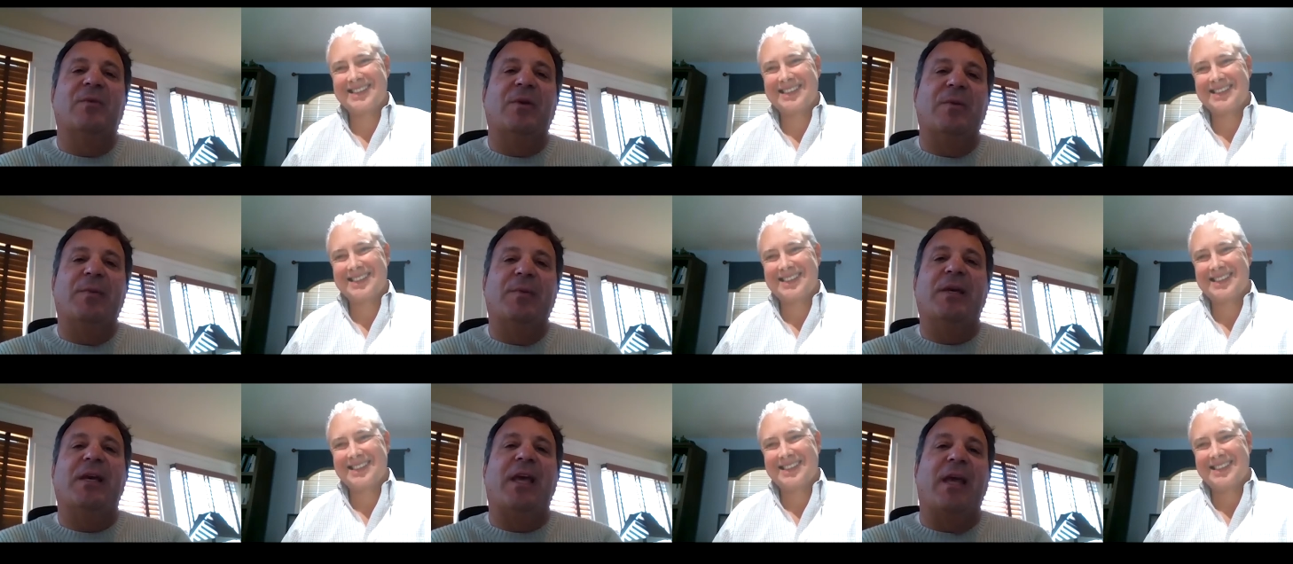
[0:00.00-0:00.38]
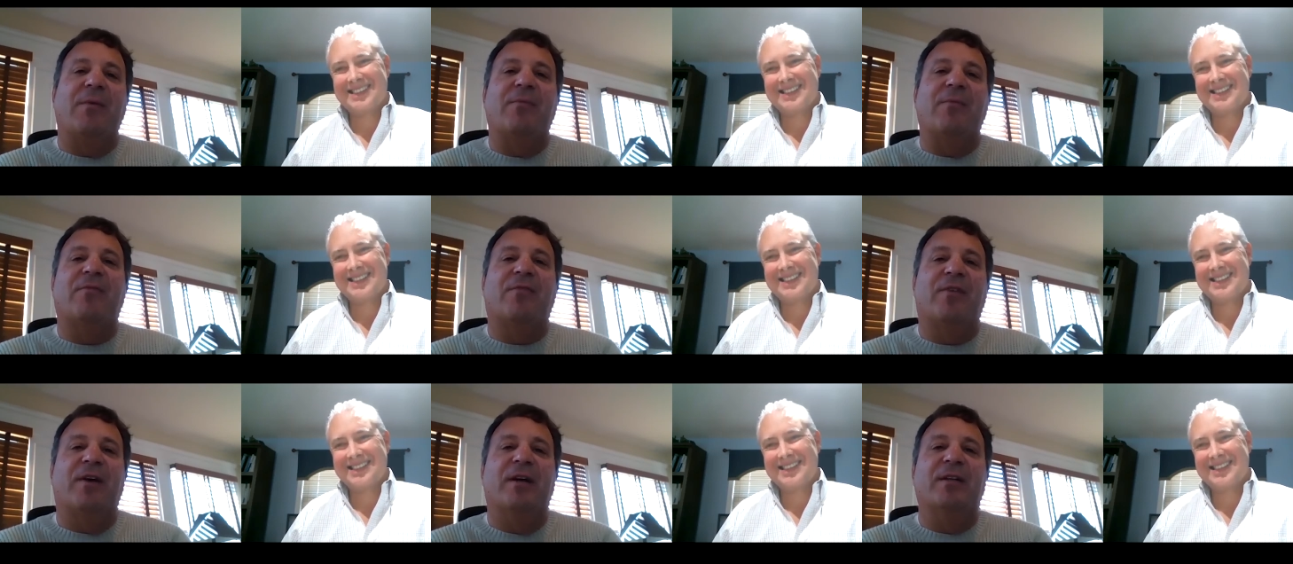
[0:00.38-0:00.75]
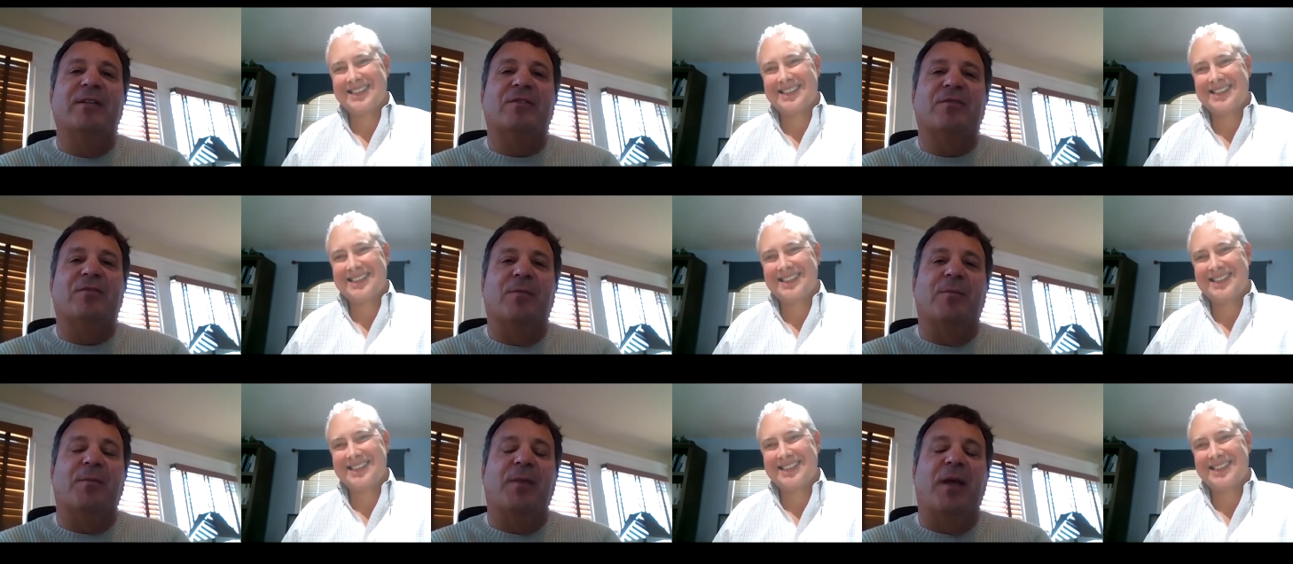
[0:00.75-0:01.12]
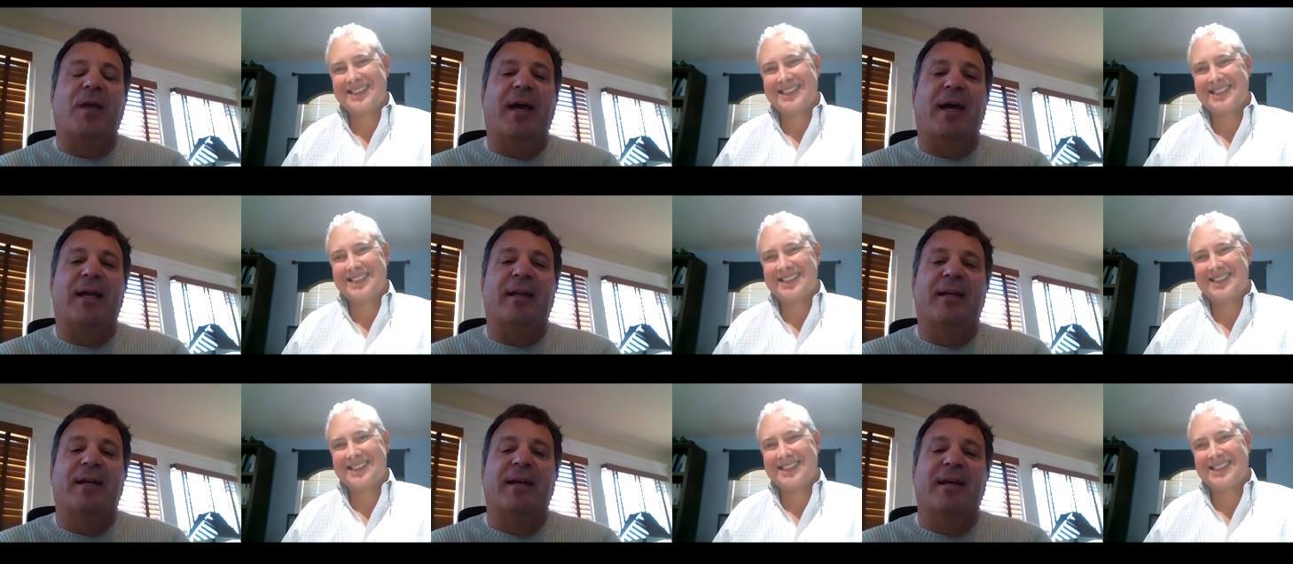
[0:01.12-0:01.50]
Speaker 1: we became friends from
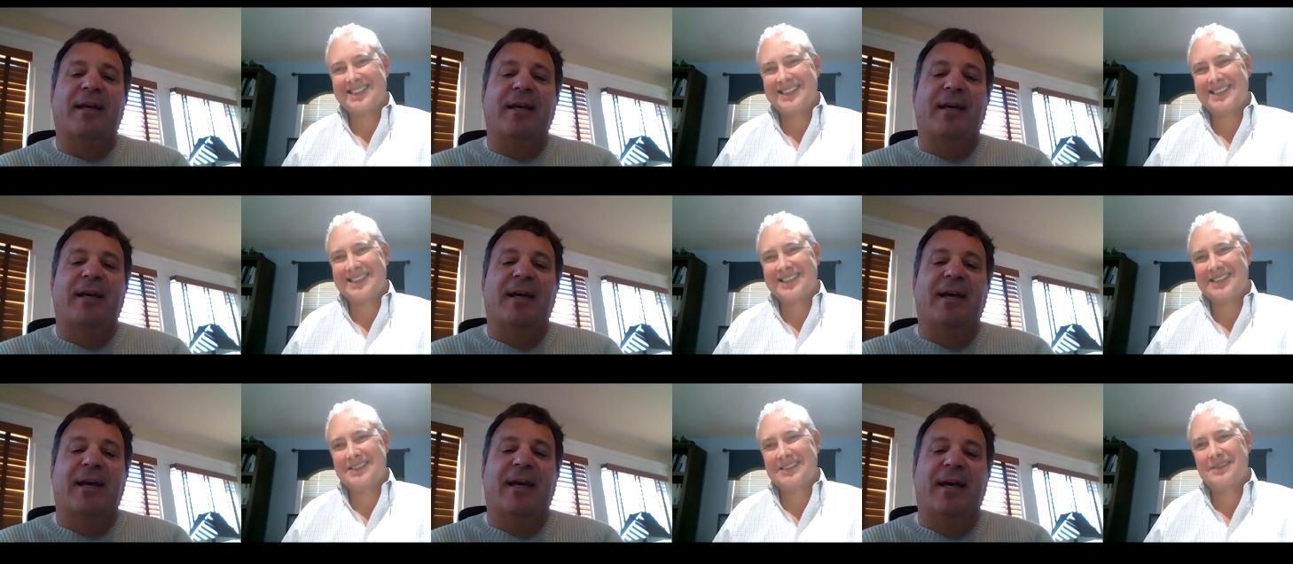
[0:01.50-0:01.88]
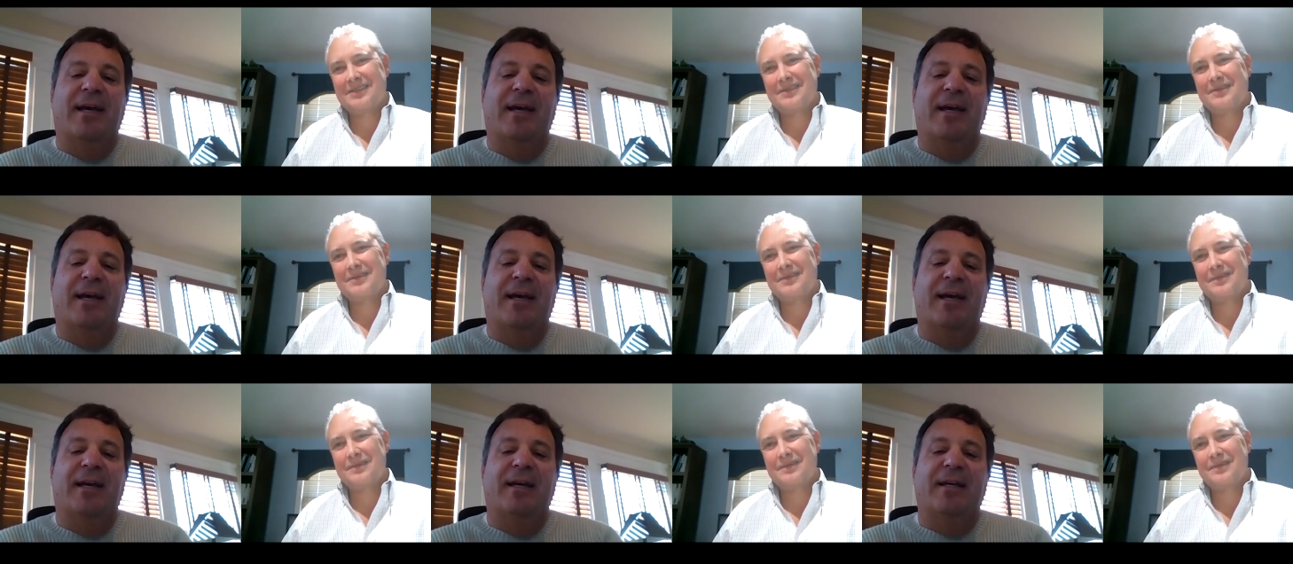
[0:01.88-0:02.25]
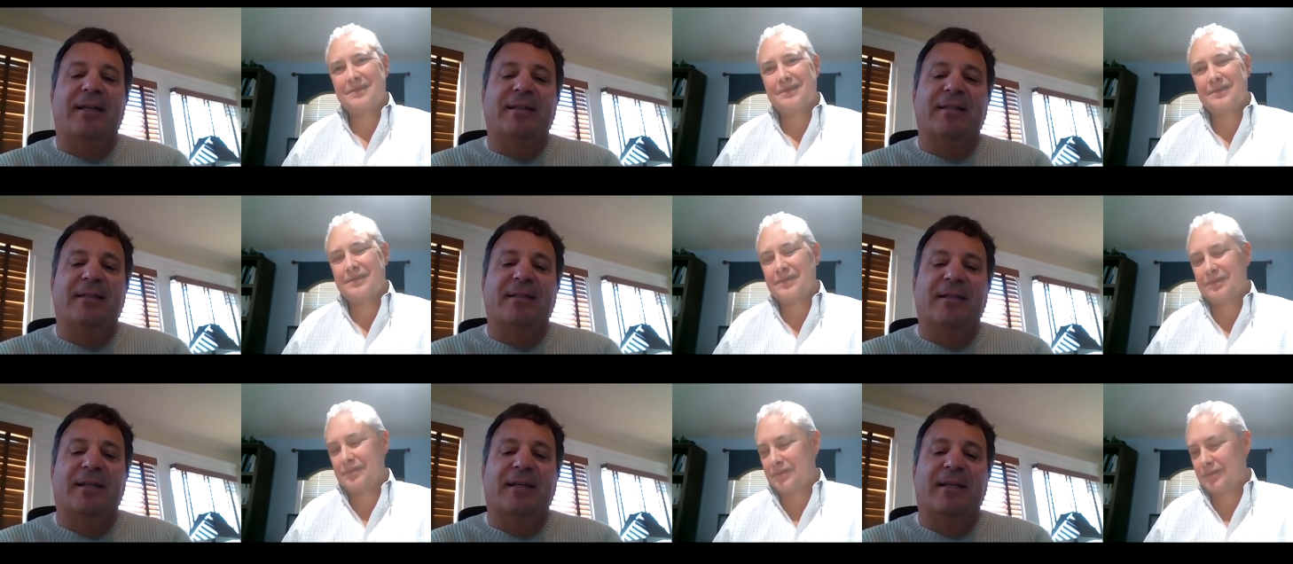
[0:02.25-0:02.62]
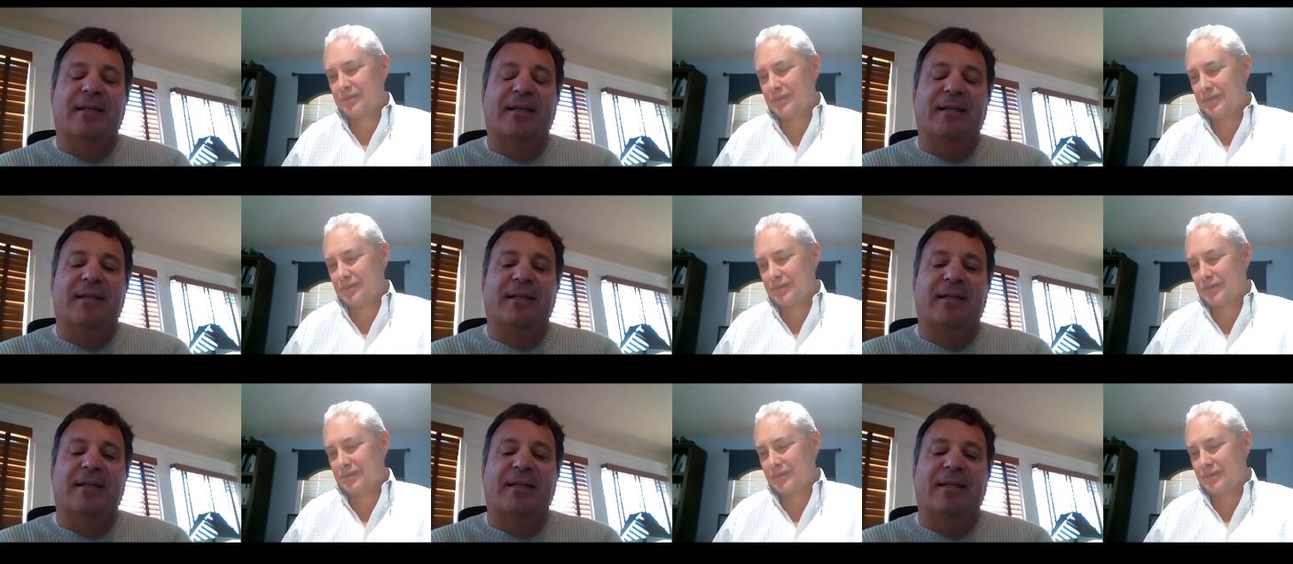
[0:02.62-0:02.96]
that and uh,